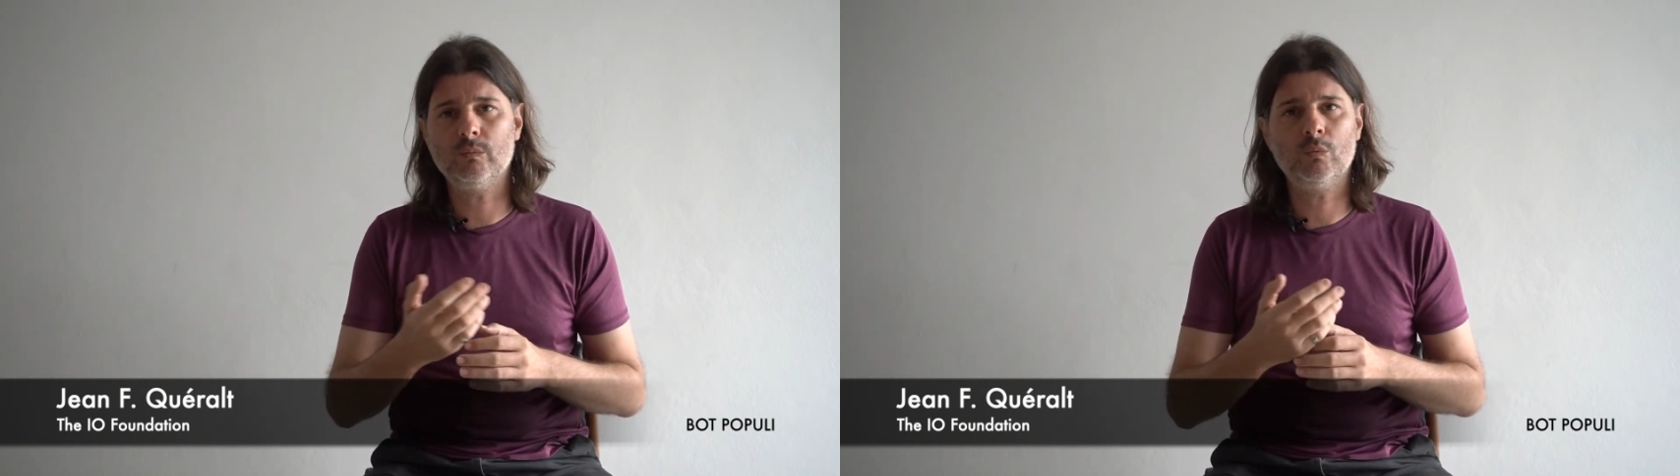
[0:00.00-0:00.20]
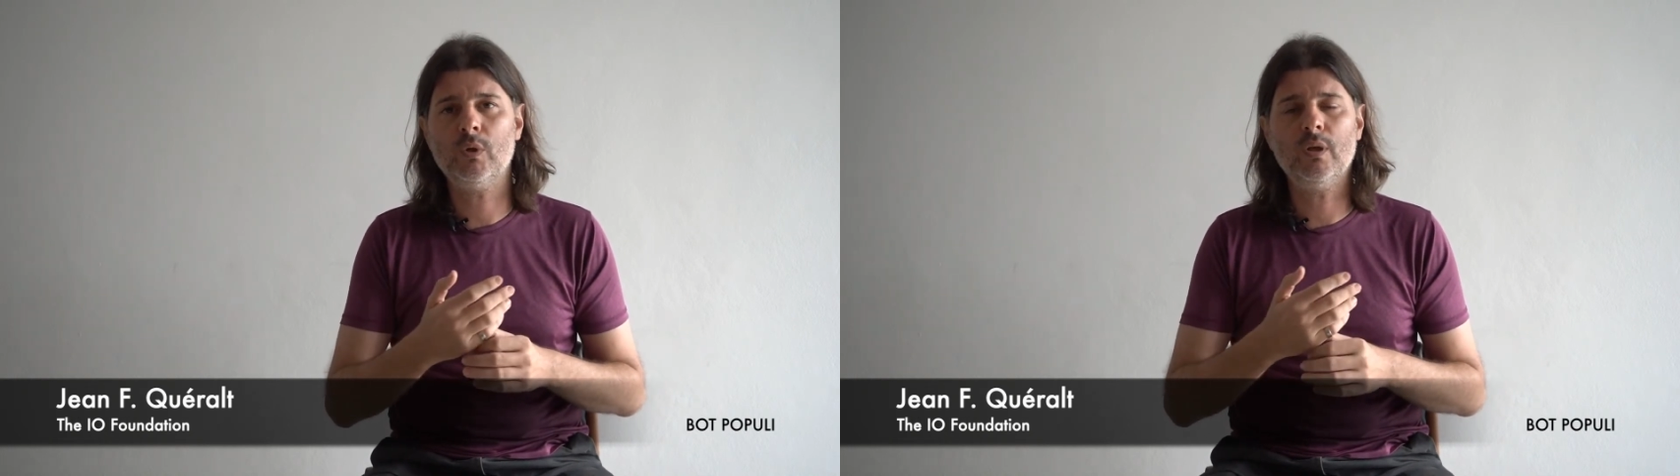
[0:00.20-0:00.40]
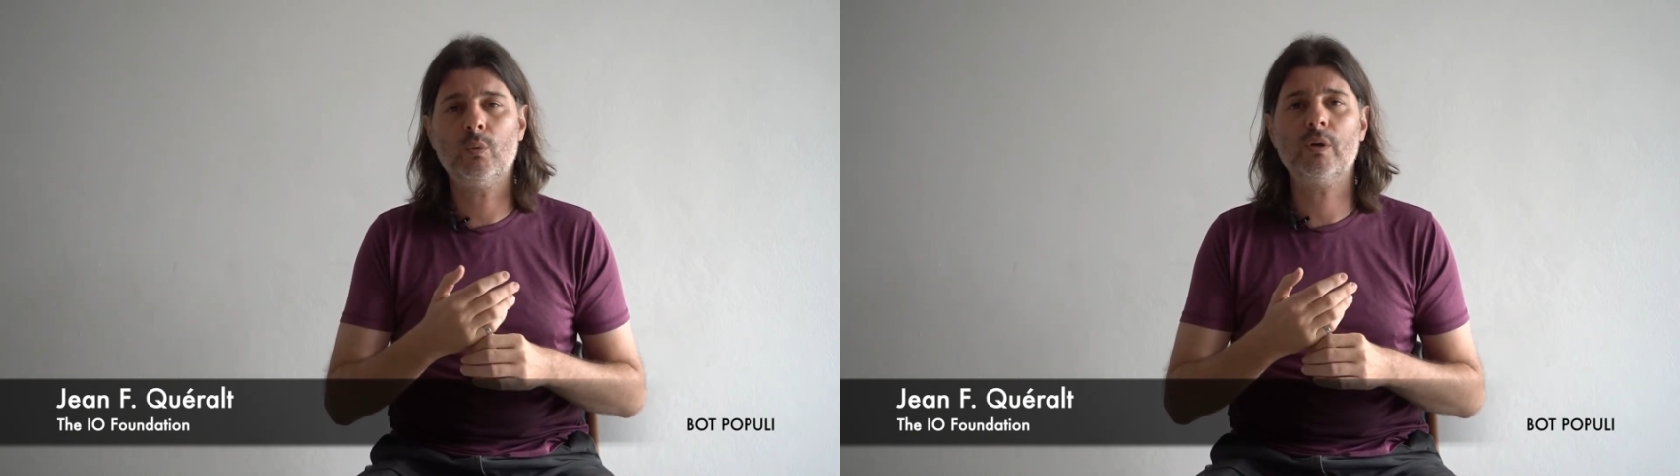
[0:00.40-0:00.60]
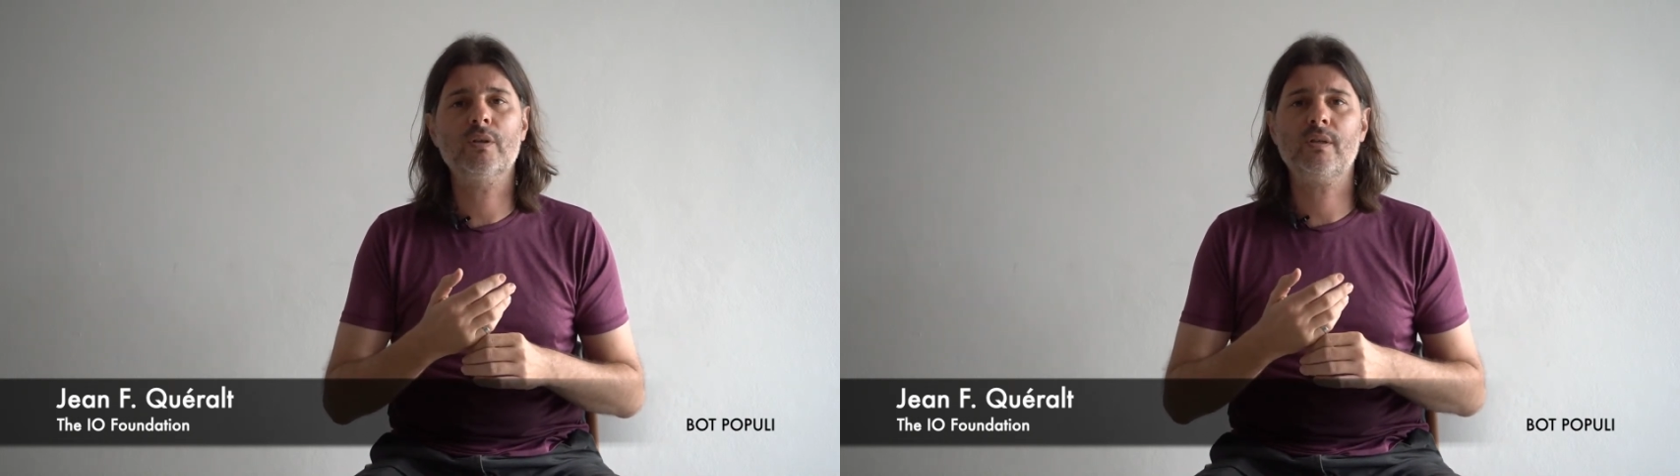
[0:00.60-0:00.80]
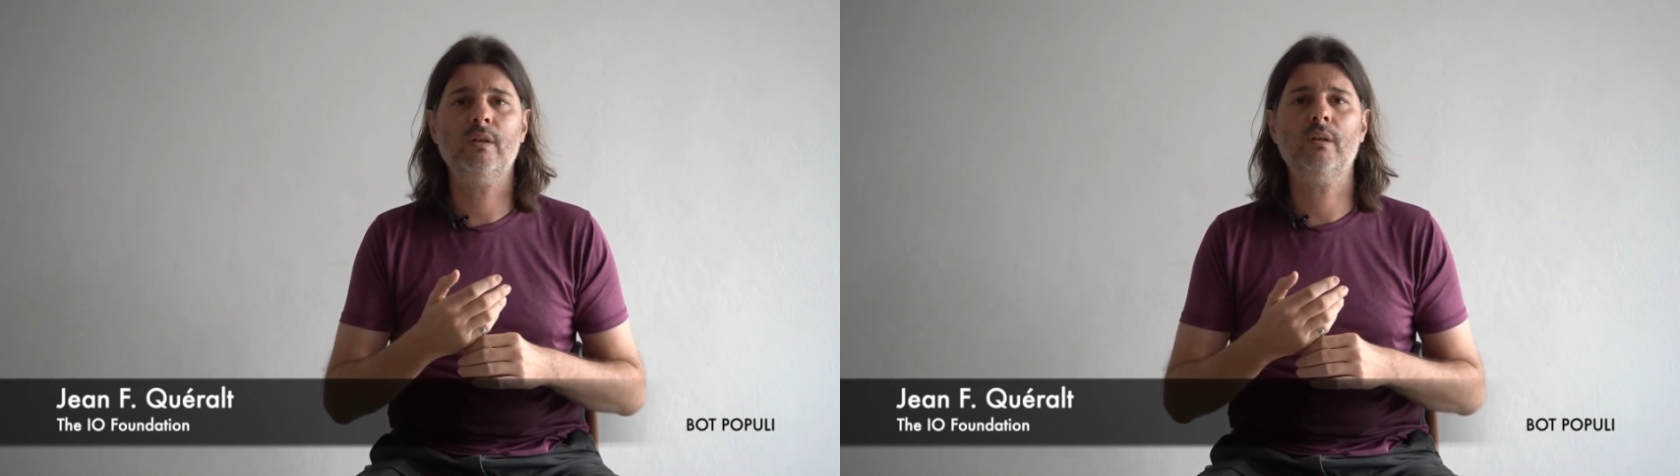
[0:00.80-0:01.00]
really
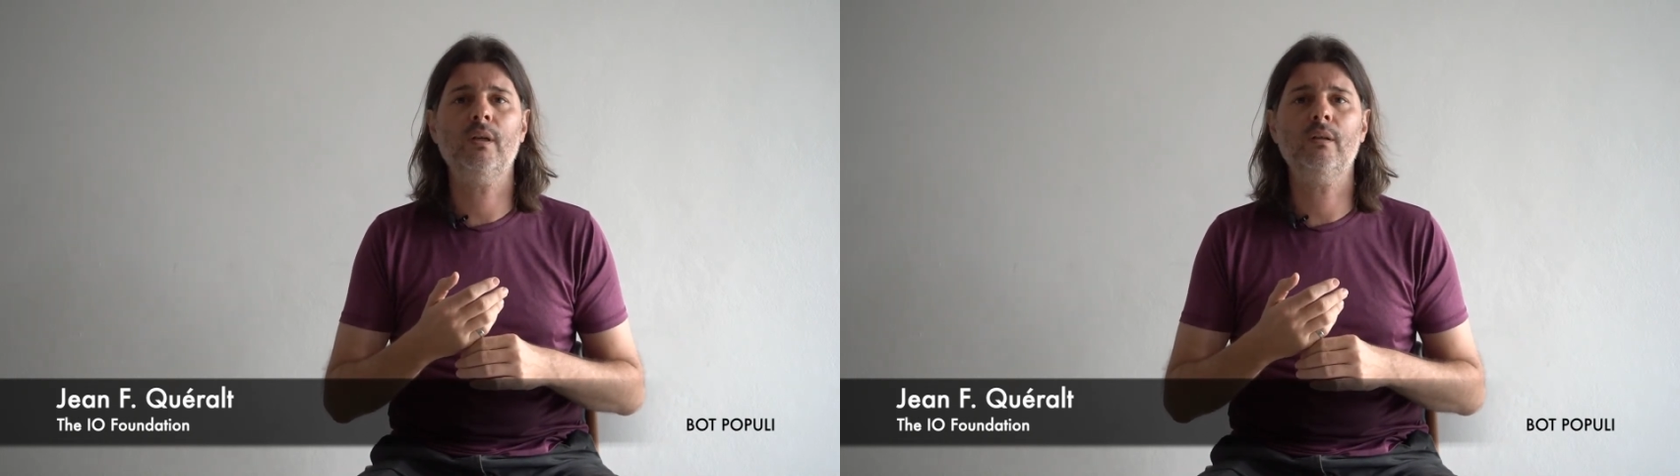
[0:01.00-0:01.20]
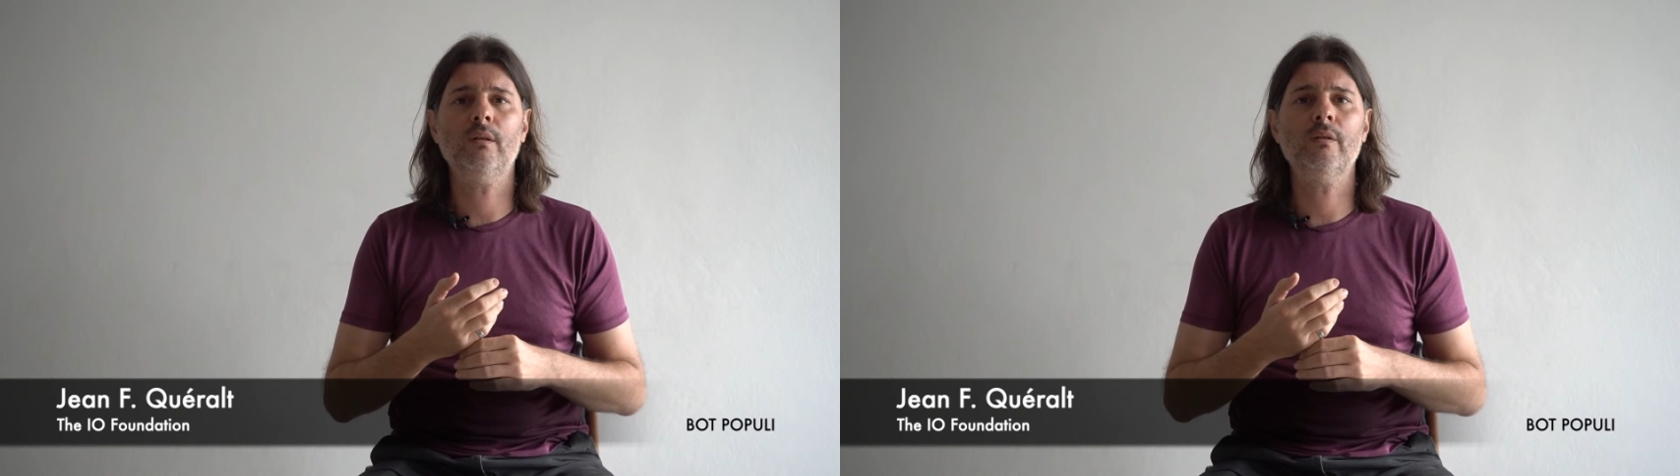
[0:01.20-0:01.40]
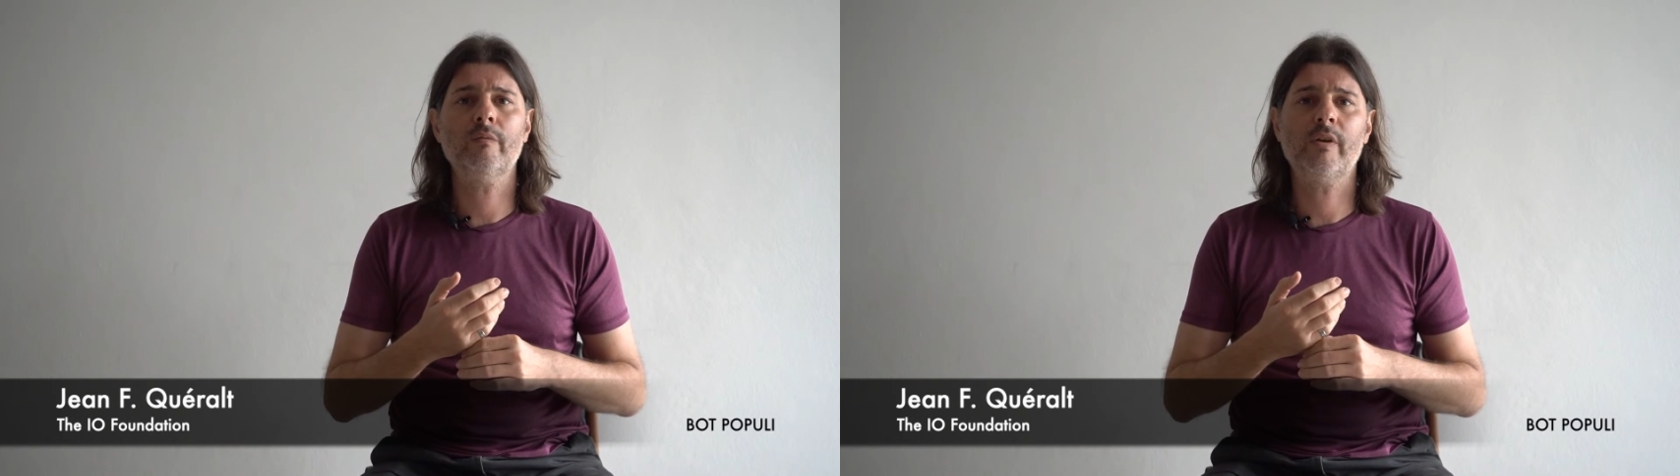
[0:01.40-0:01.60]
works in